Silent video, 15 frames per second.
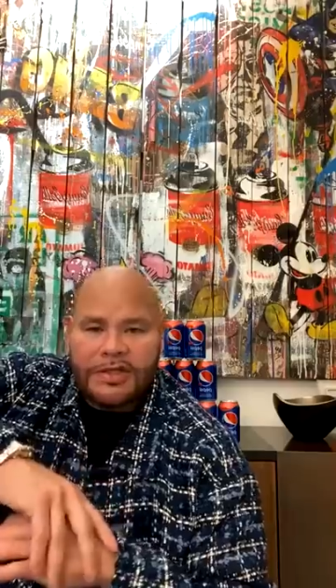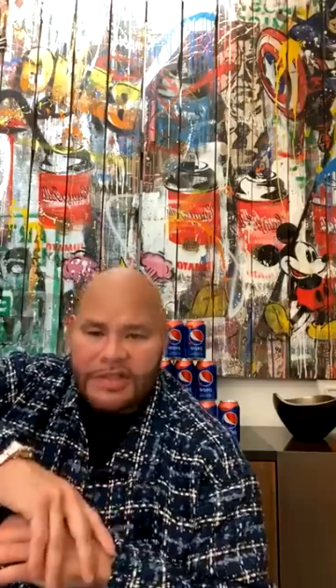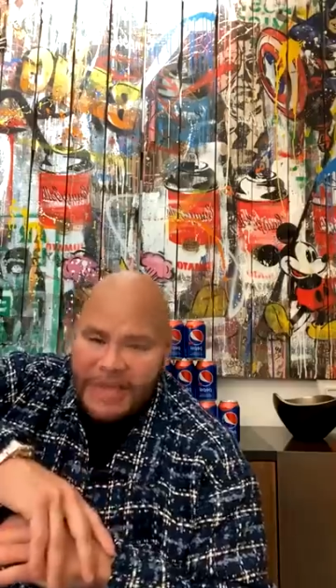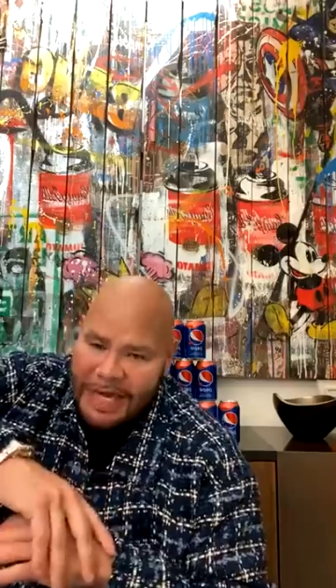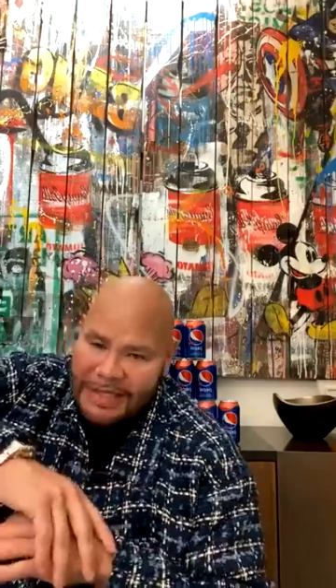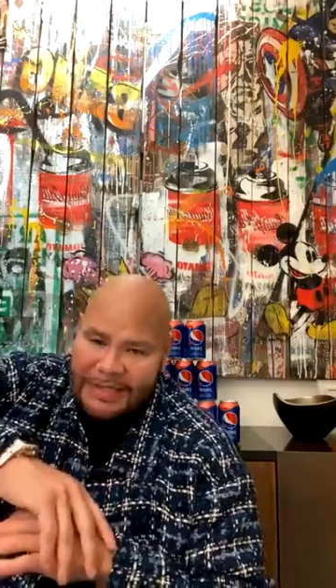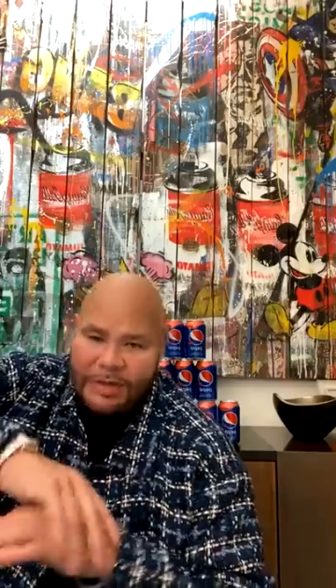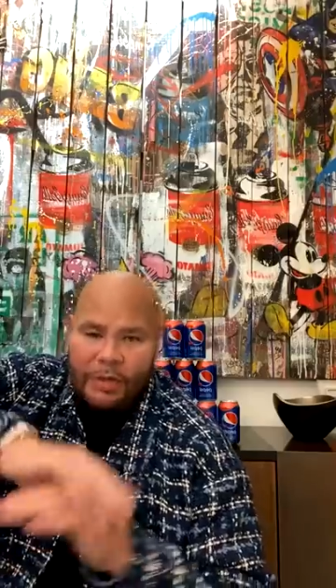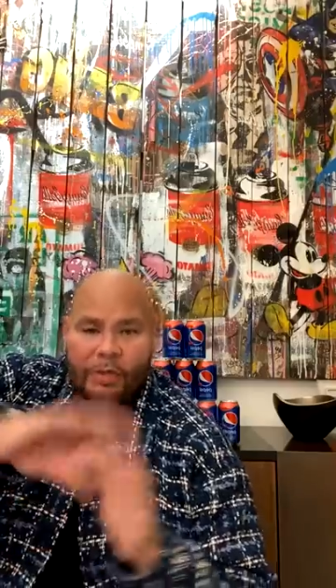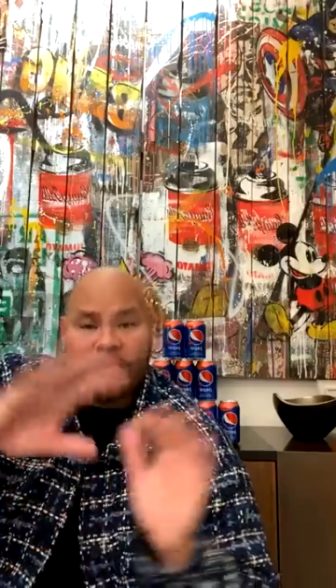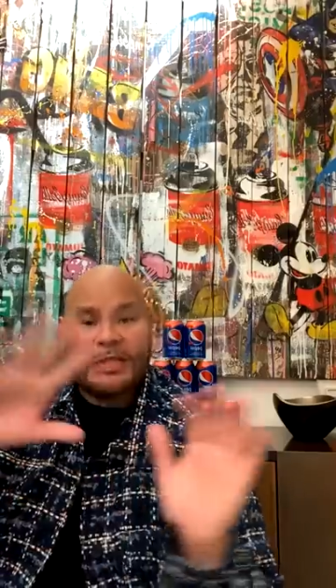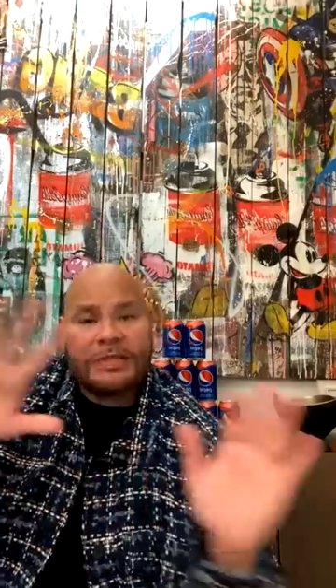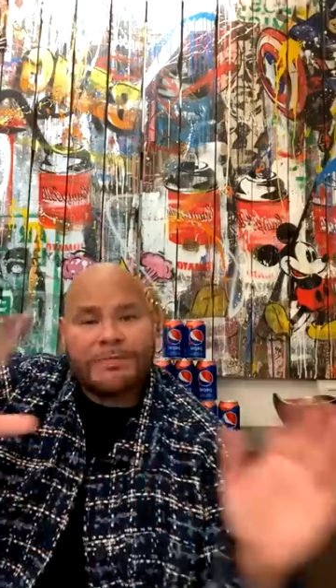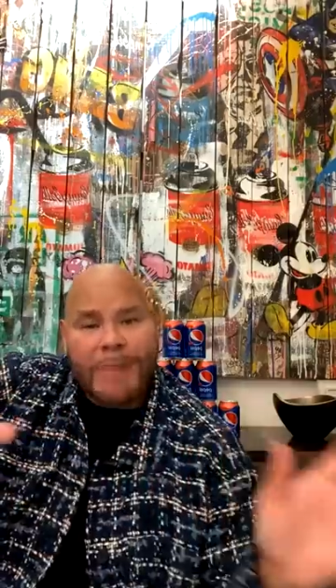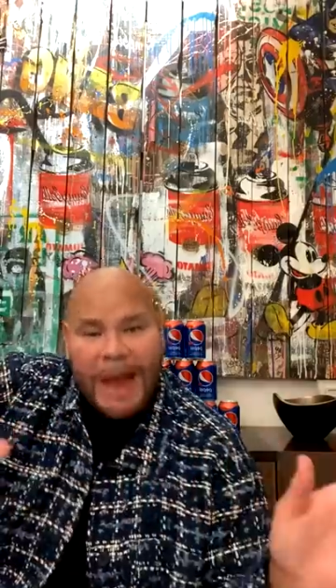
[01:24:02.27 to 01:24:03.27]
chase her
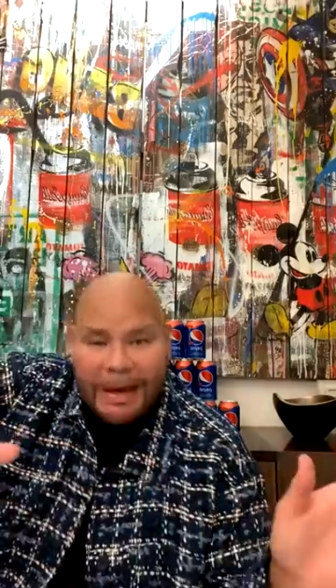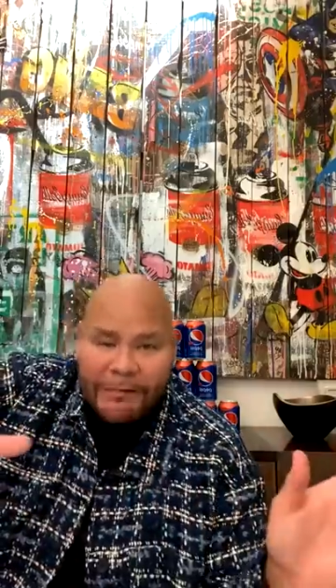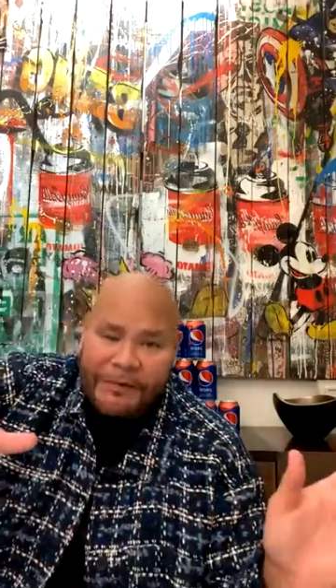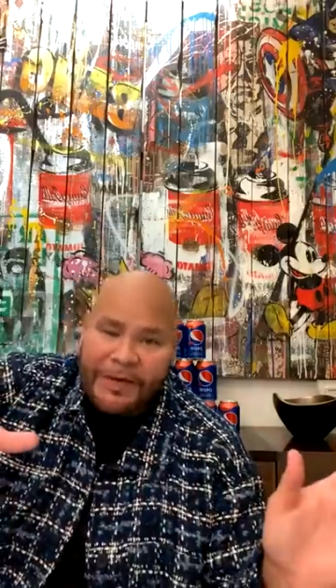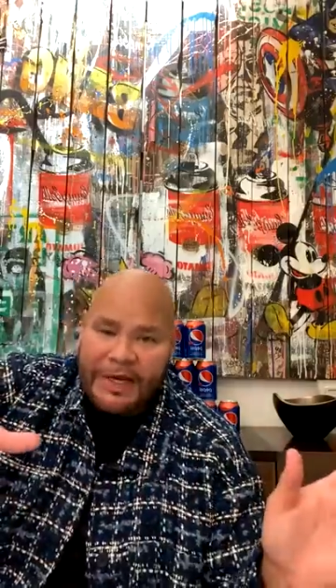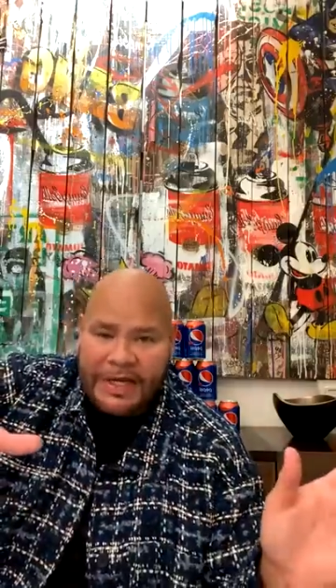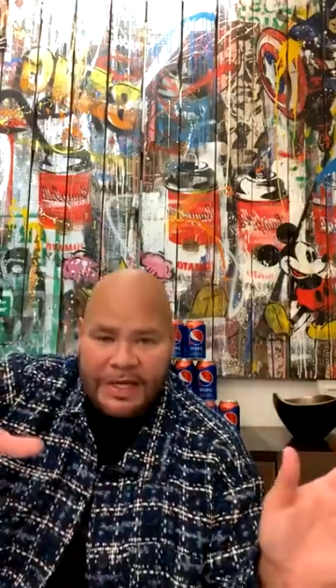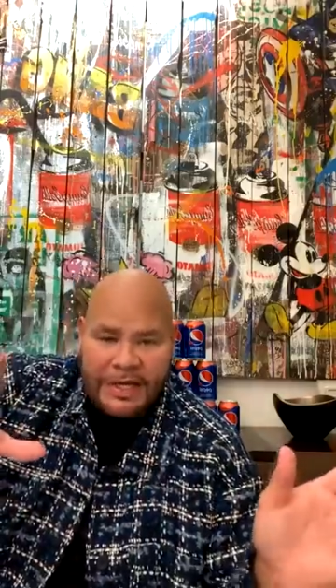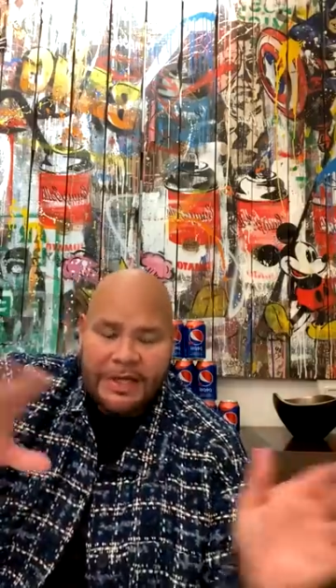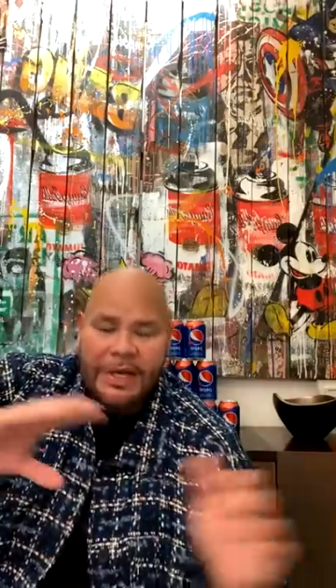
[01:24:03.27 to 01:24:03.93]
respectfully